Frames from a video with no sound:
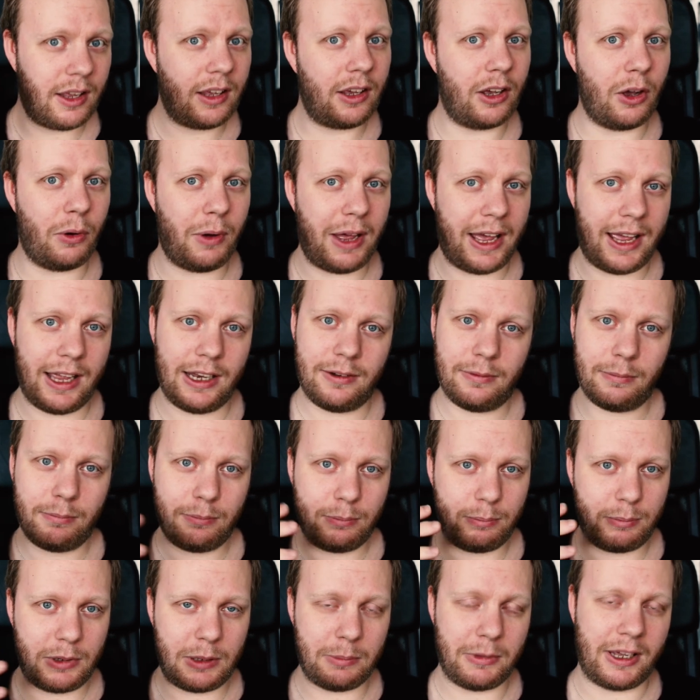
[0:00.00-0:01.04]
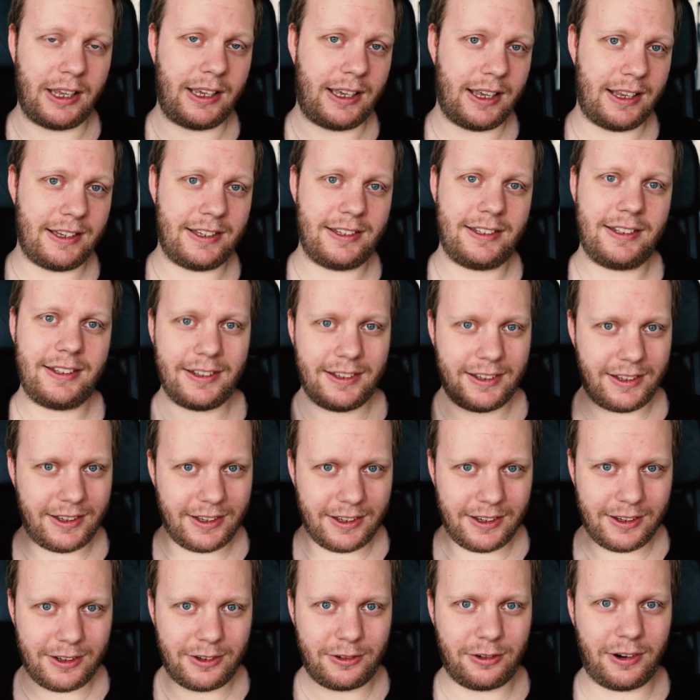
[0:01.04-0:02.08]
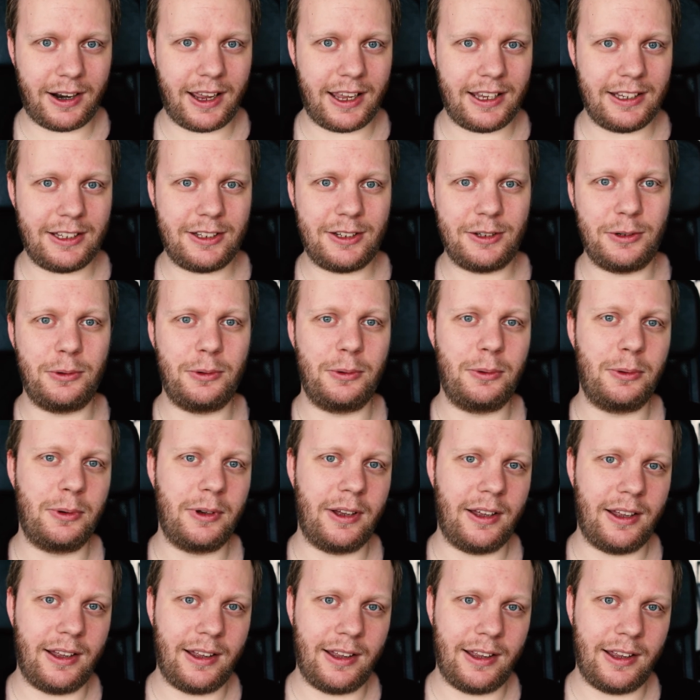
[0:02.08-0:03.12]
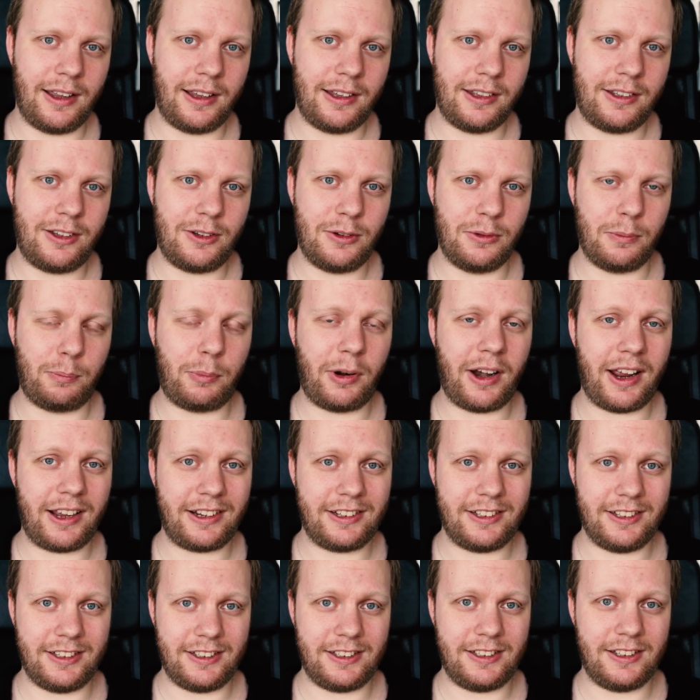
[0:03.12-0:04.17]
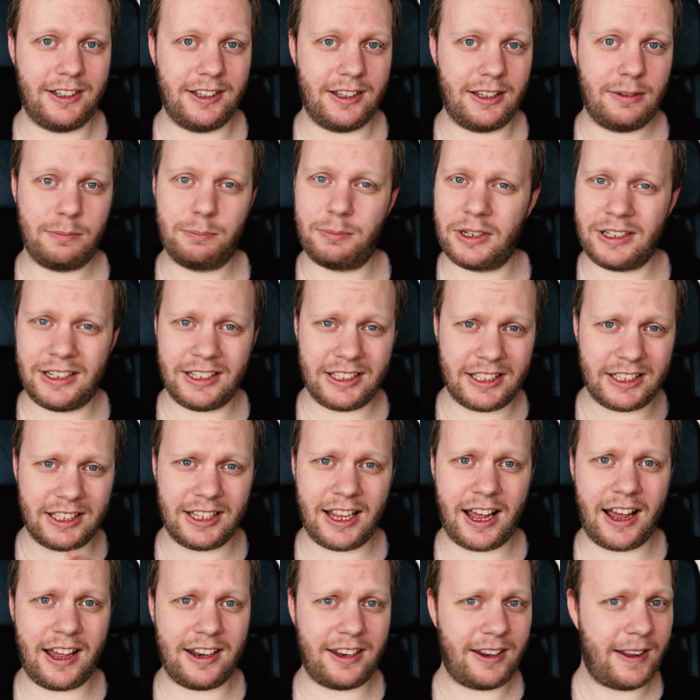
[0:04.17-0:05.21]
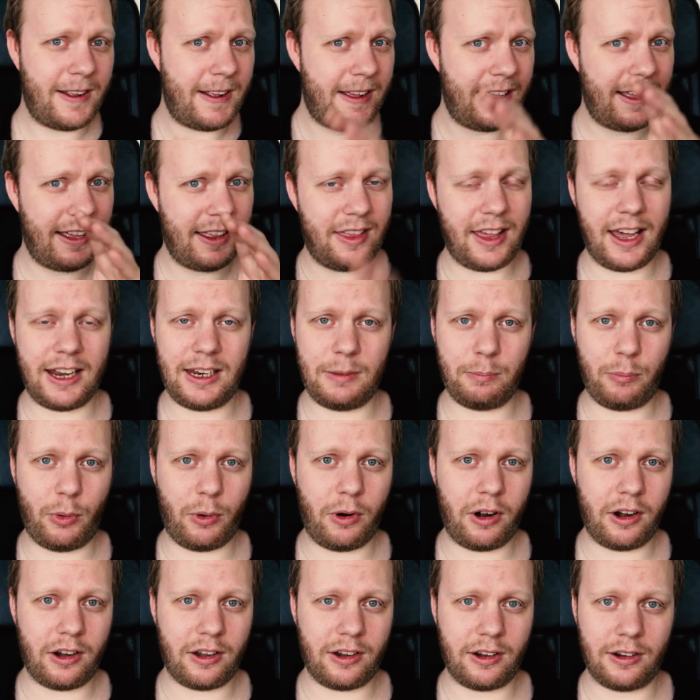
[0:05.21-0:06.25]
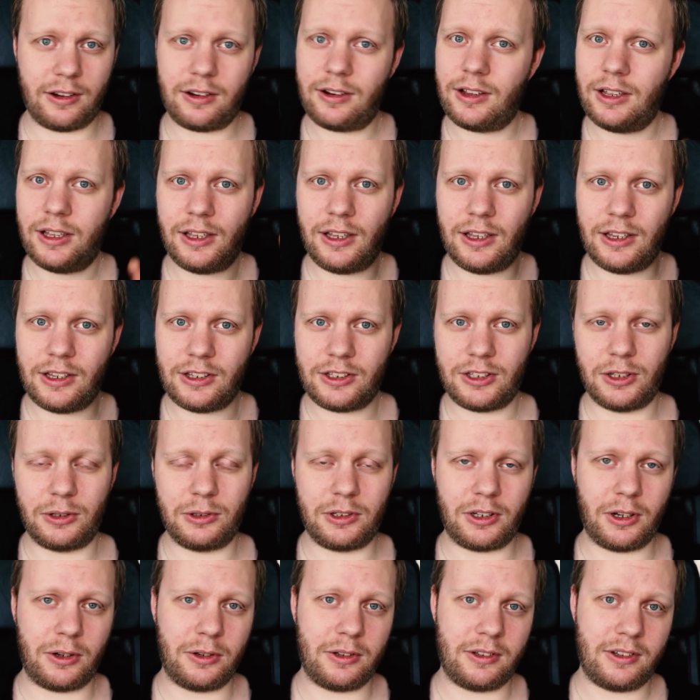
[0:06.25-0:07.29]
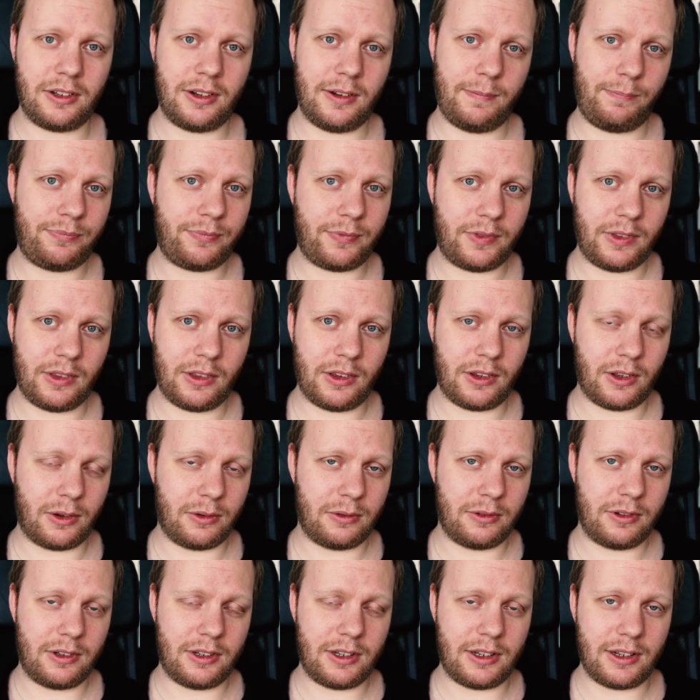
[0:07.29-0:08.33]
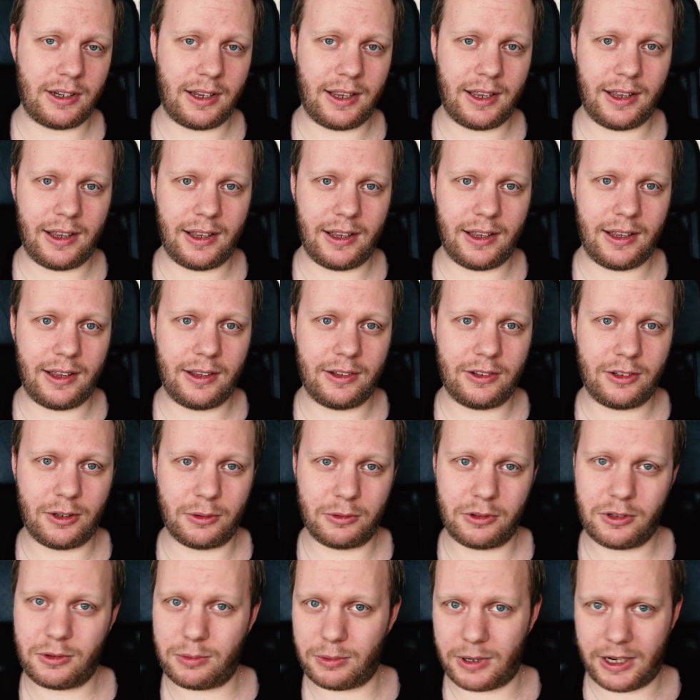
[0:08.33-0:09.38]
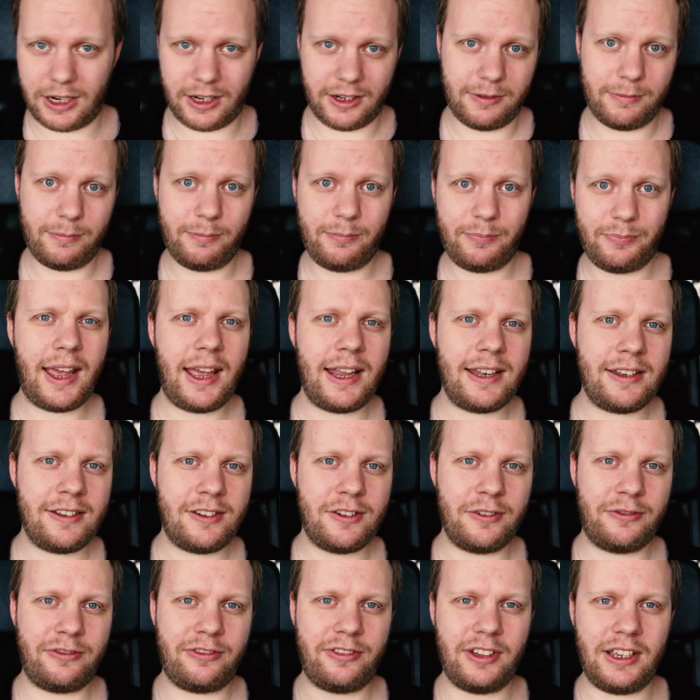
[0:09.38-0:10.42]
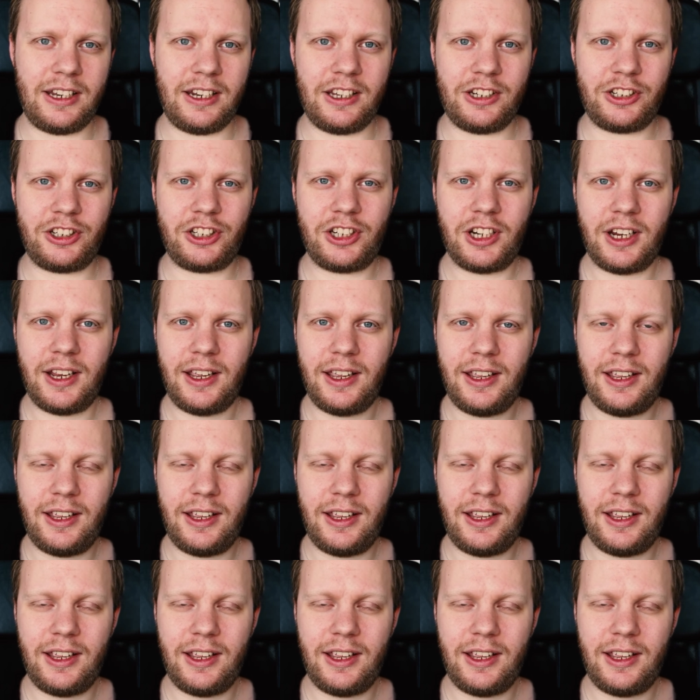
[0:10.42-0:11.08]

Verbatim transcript: go ahead, be my guest. Try to uh, to practice it, but it's not that important, so don't don't uh, don't sweat it. And to finish,